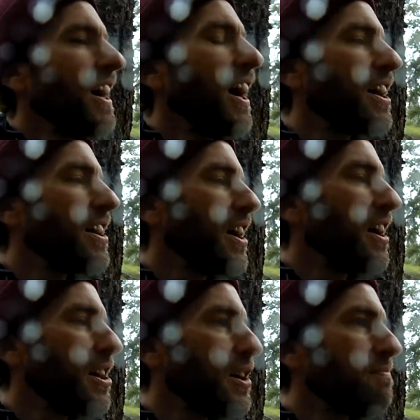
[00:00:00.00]

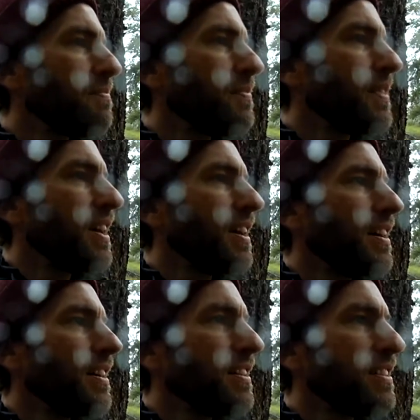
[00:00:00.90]
I
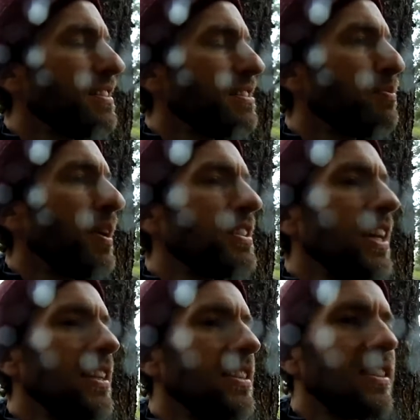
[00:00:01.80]

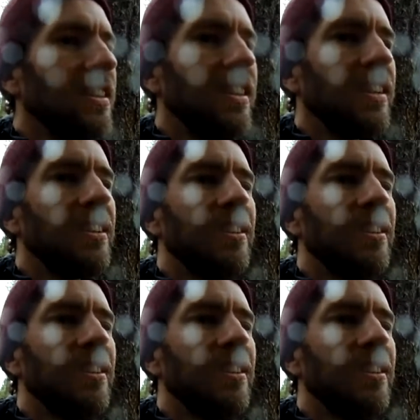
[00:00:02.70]
spontaneously